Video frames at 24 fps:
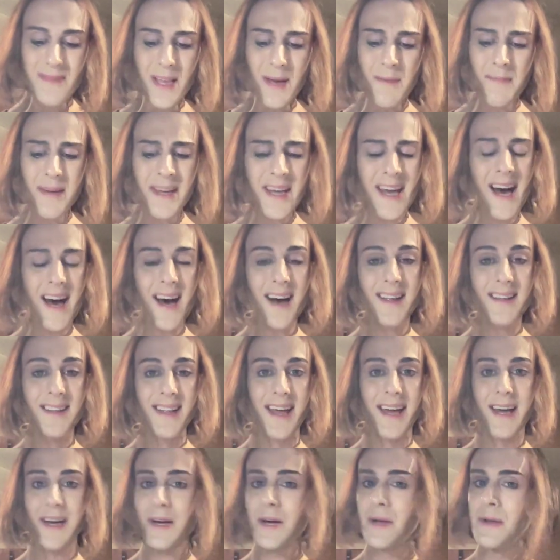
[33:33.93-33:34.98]
but yeah,
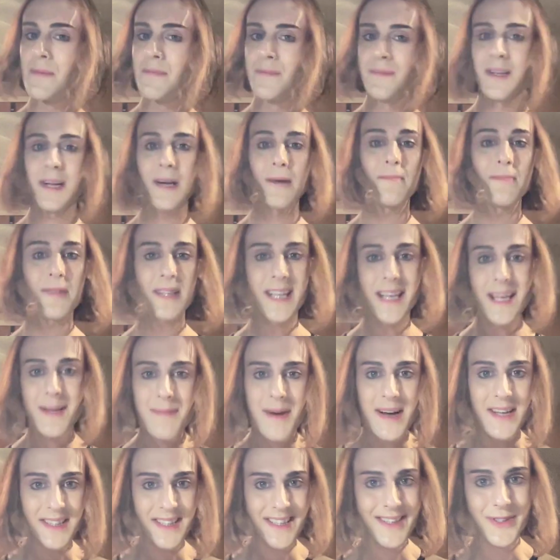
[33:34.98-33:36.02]
like, completing
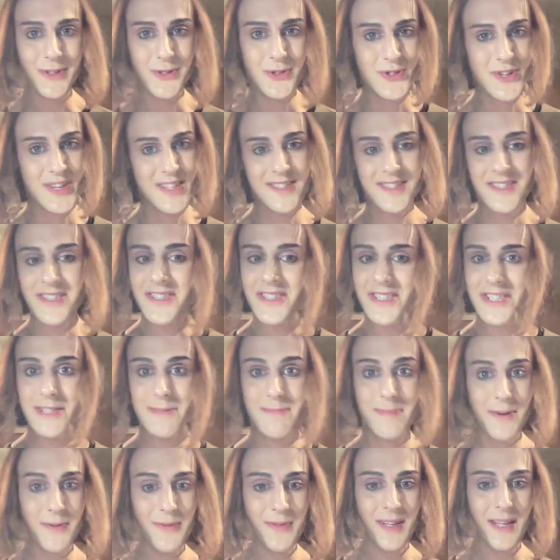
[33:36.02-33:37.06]
my legal transition's
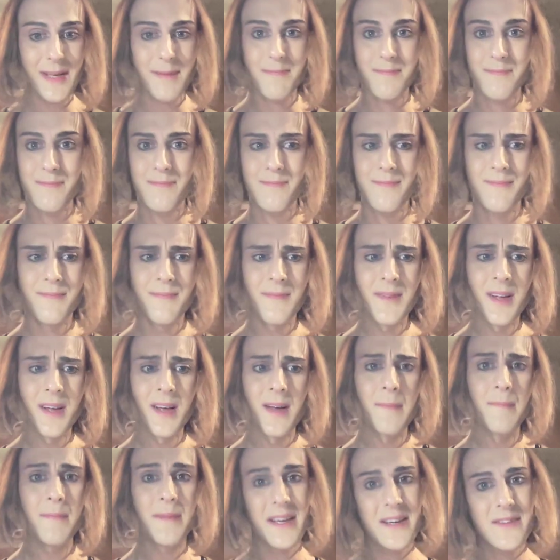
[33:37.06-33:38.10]
been really
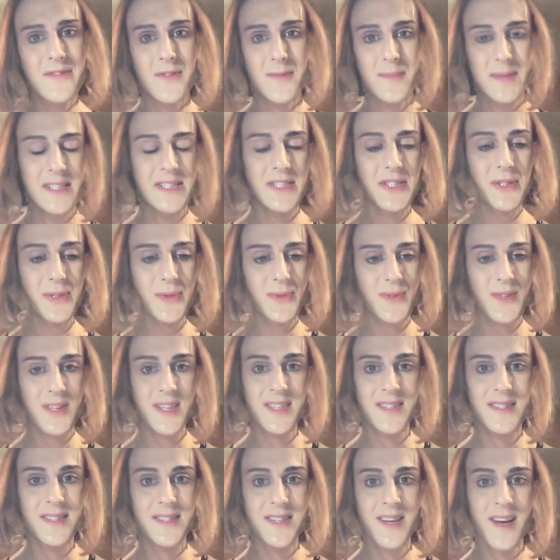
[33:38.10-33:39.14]
big for me too,
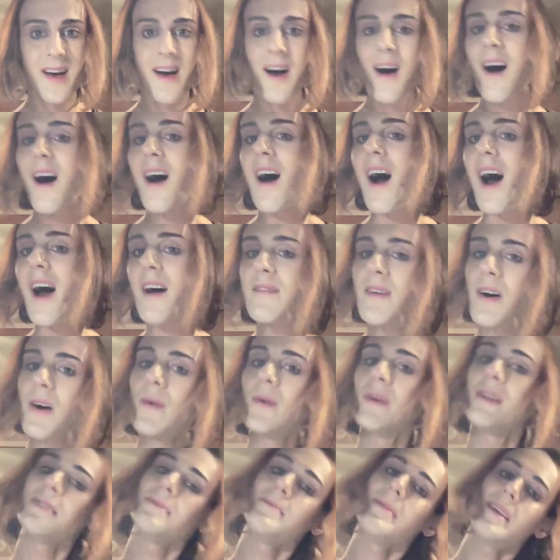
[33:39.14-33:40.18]
because I've
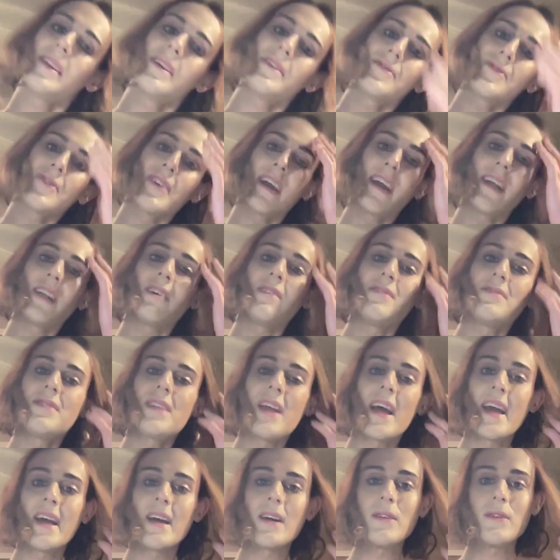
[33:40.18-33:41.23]
always been afraid of
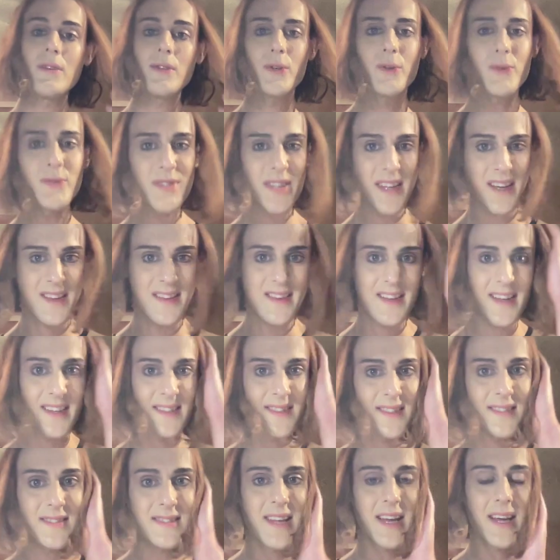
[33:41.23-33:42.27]
like losing
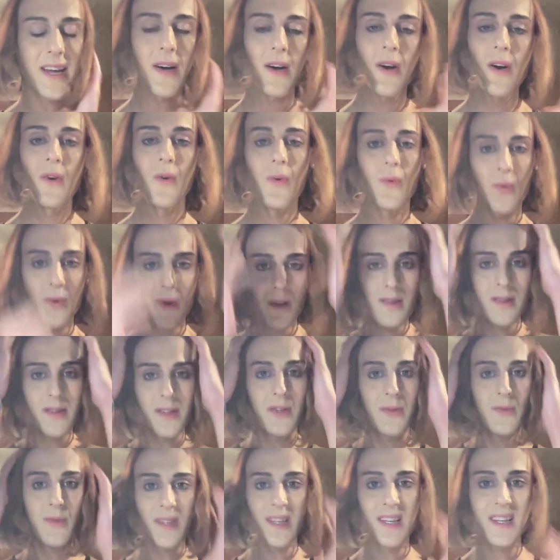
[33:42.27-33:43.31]
things, and it's like, well,
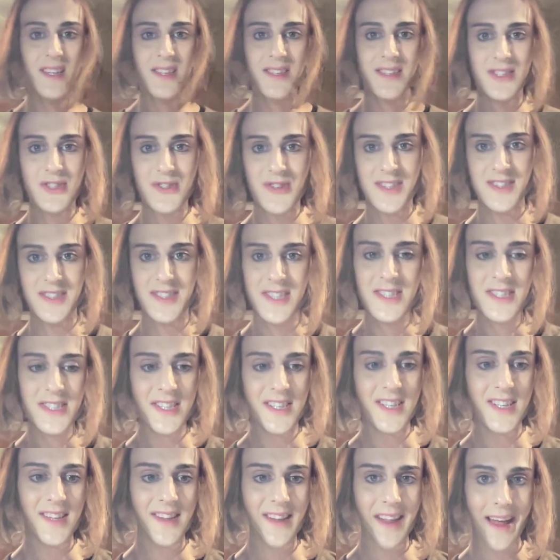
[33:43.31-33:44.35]
you legally
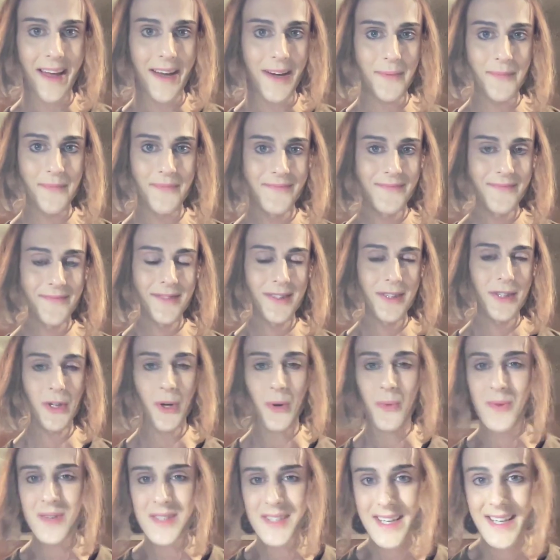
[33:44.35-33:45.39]
transition, and like,
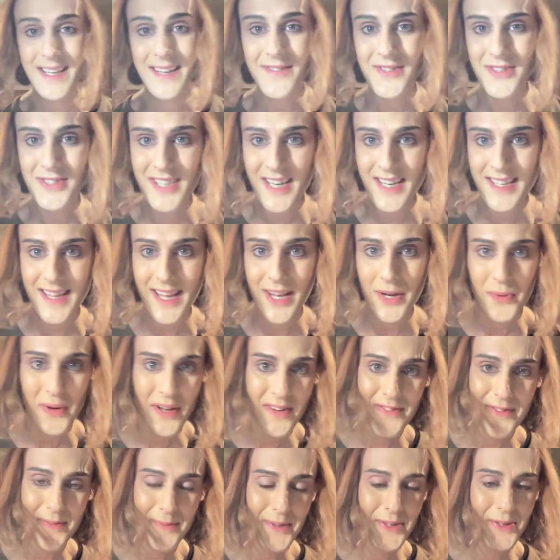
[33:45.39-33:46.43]
no one can ever take that
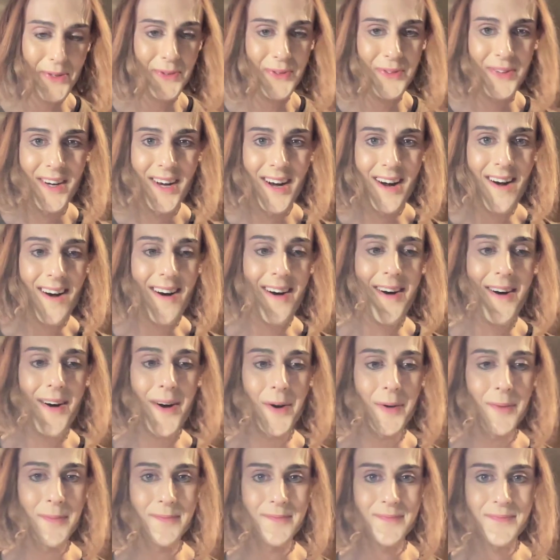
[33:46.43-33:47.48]
away from you.
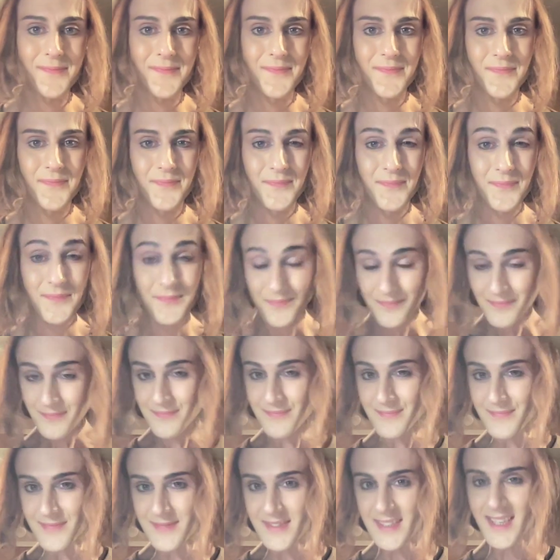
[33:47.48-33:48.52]

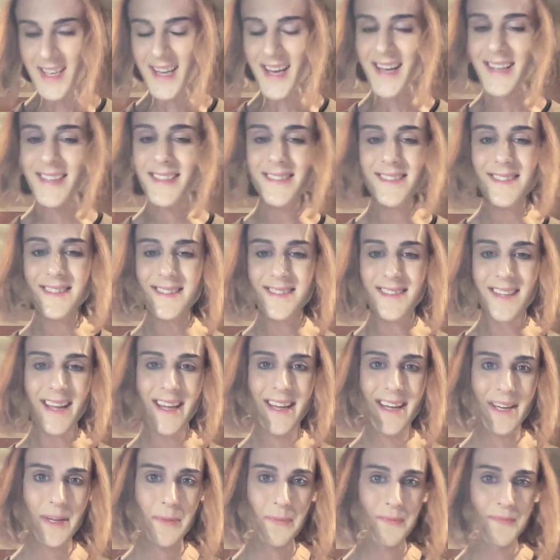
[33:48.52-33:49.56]
And it's
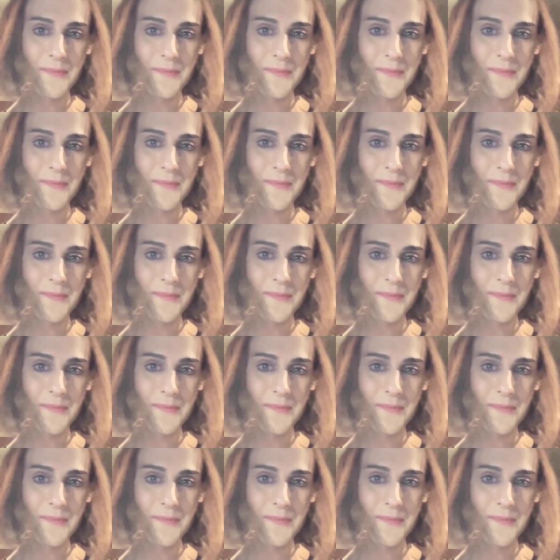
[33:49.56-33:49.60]
like,